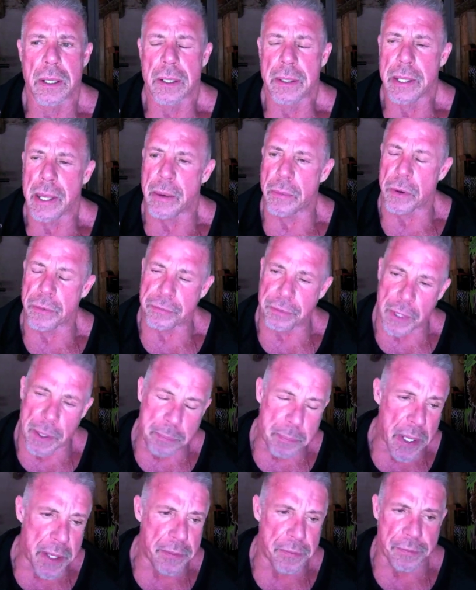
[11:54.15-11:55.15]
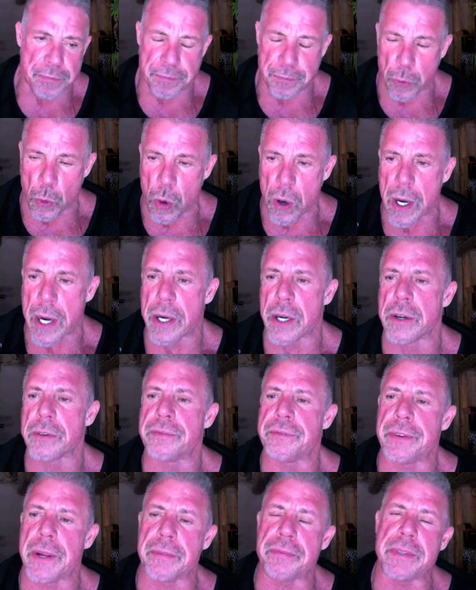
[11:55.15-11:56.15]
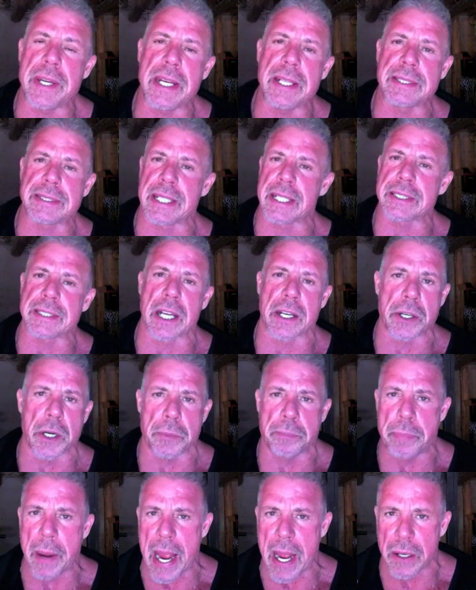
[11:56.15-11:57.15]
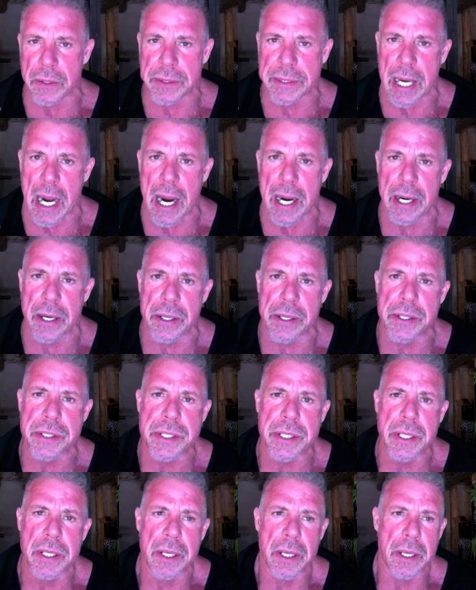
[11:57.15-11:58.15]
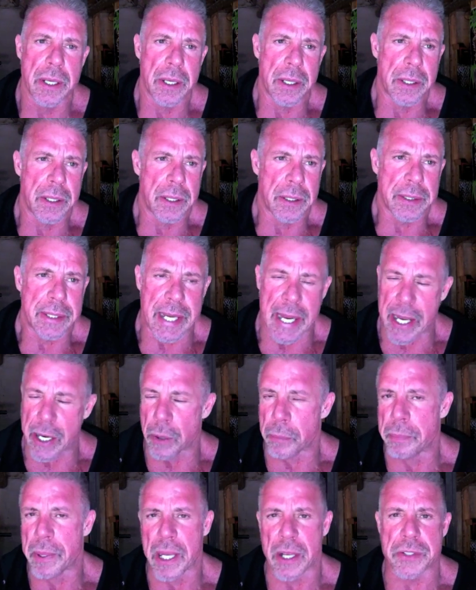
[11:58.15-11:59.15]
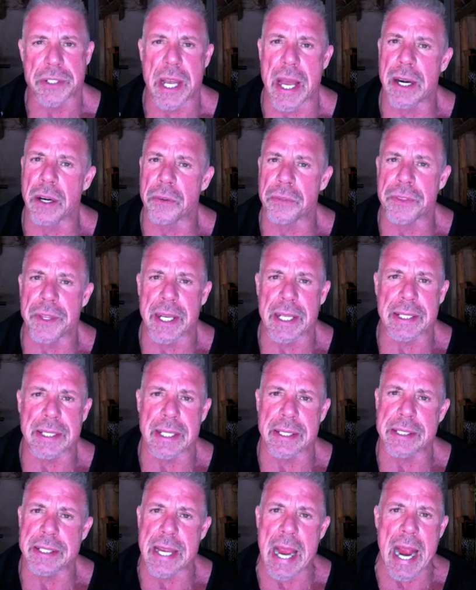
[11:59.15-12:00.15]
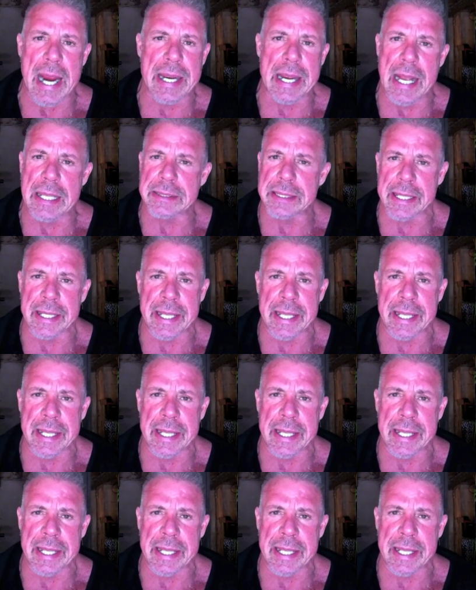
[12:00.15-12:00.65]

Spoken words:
They were flipping 450, 600-pound tires. Kettlebells, I don't think that Zach has a